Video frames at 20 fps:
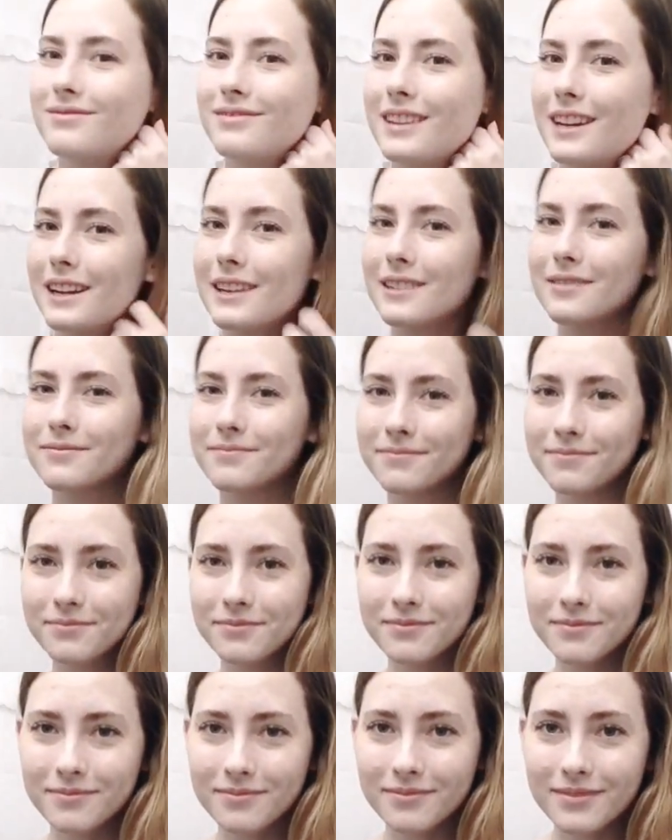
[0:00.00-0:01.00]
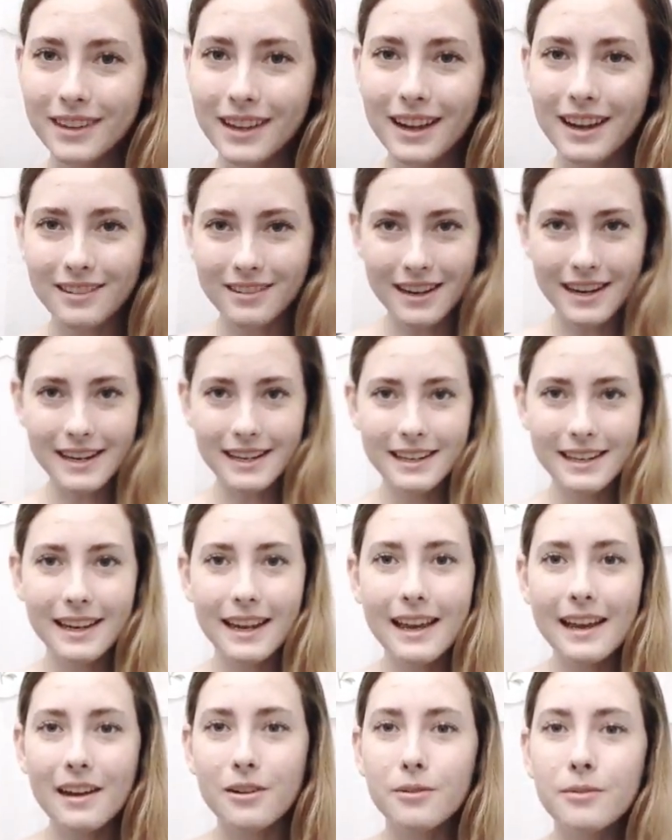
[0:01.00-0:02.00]
There. Alright,
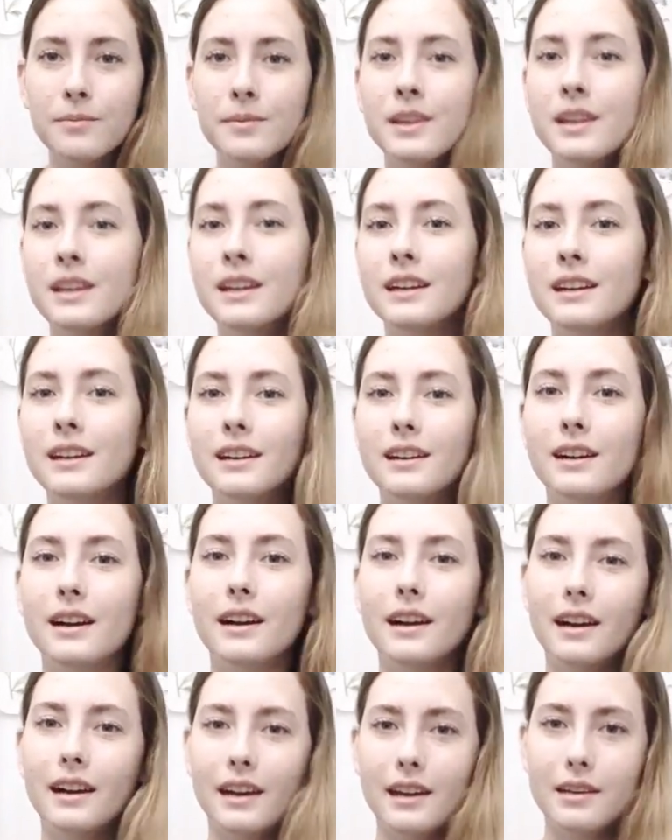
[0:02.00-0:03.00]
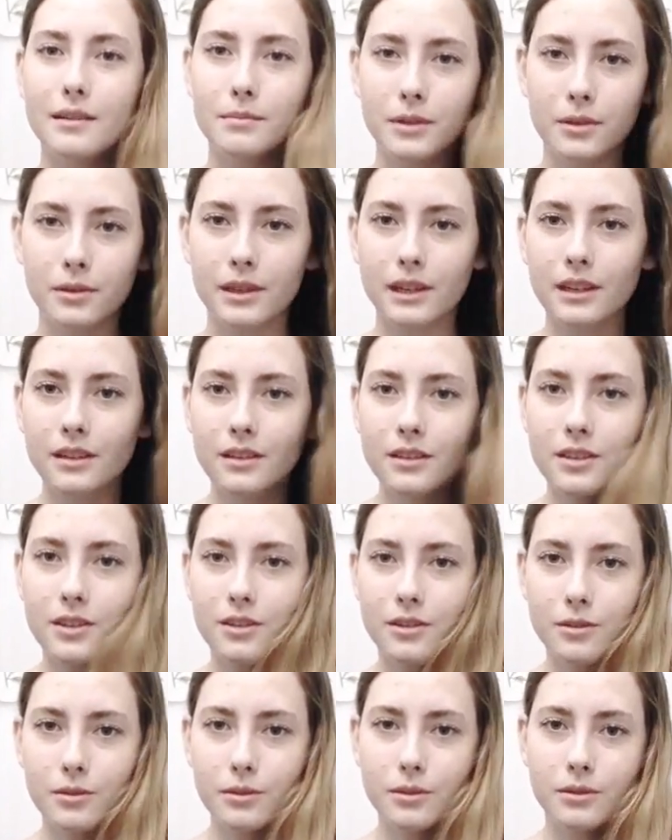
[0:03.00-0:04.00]
now I am going
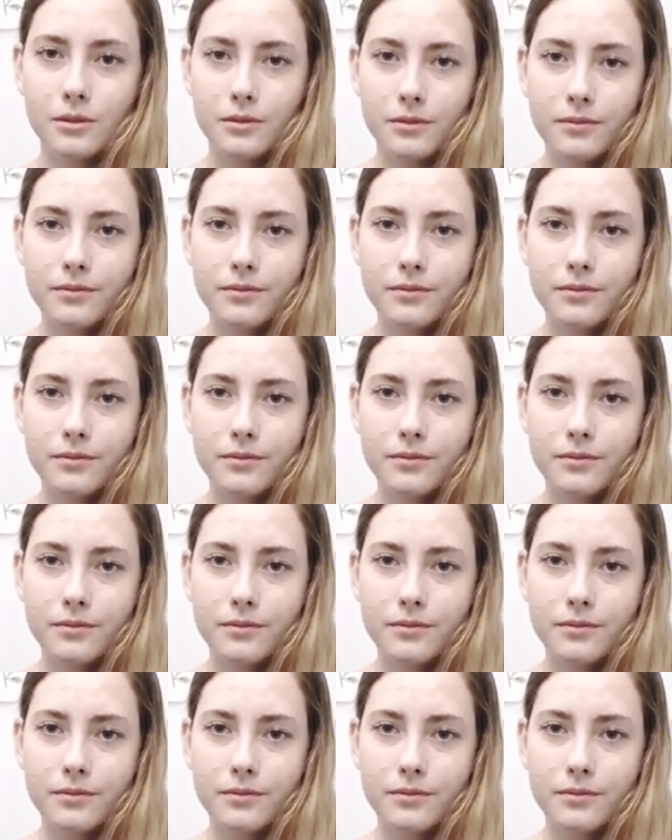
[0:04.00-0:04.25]
to